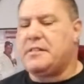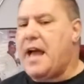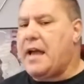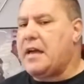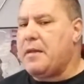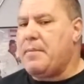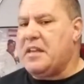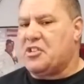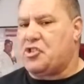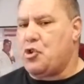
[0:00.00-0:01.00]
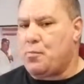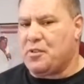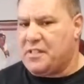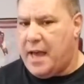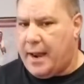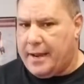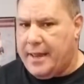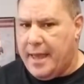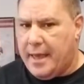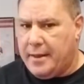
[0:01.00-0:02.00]
not going to be a super solid
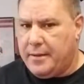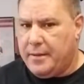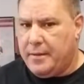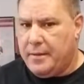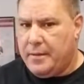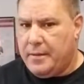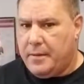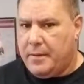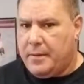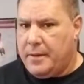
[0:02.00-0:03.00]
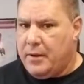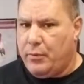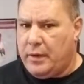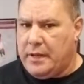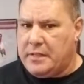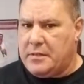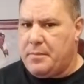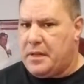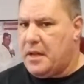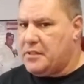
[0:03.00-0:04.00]
hit. It really isn't
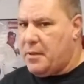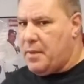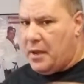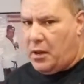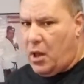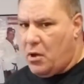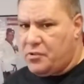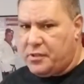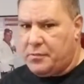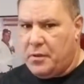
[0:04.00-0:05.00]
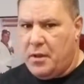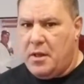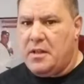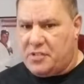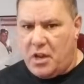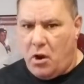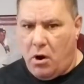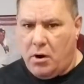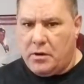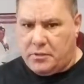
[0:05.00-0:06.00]
because I'm in close and it's going to
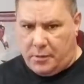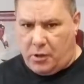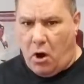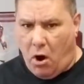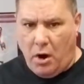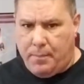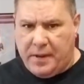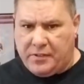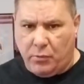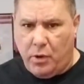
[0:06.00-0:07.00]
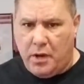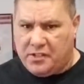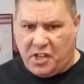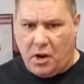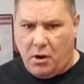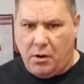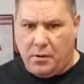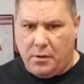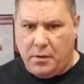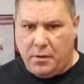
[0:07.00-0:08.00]
hurt. It's a hard piece of wood. It's going to
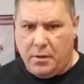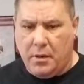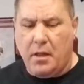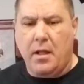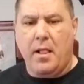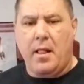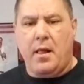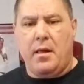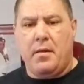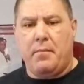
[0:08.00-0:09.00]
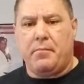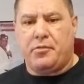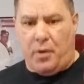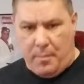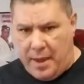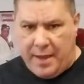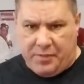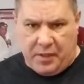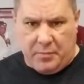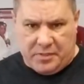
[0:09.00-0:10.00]
hurt. So I may have
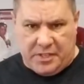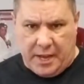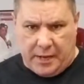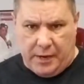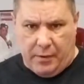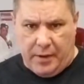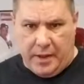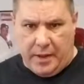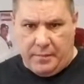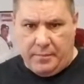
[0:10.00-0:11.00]
to give him a secondary hit.